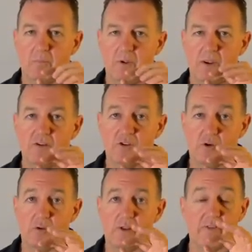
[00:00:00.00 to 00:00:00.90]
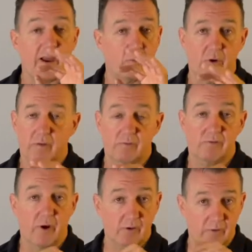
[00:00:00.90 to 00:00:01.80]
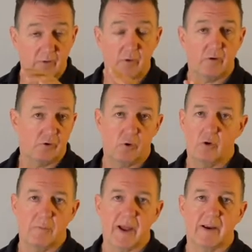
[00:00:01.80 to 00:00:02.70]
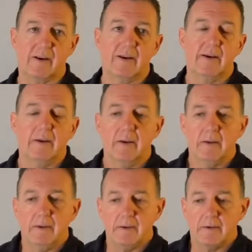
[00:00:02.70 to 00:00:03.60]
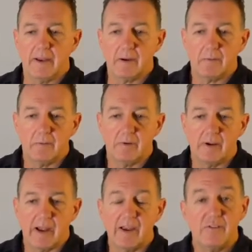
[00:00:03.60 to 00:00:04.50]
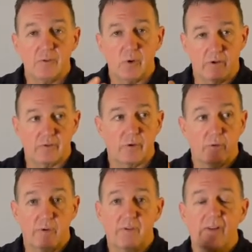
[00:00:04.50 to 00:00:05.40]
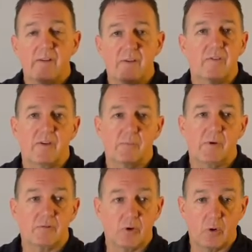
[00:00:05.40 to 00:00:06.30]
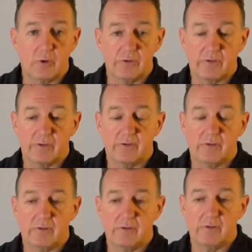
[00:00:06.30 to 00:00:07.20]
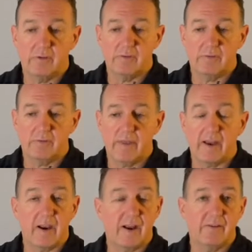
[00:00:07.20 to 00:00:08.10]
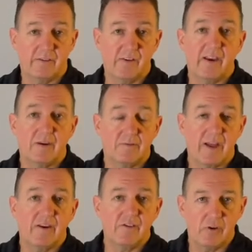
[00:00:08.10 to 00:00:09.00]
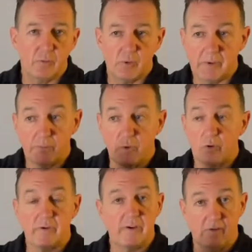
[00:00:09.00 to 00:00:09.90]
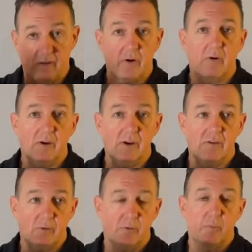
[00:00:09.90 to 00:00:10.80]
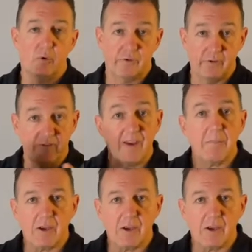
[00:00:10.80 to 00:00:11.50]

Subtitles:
issue that they want to focus on and talk about. Now, as you work through a resilience assessment, of course, that understanding of that issue will be broadened into a more systemic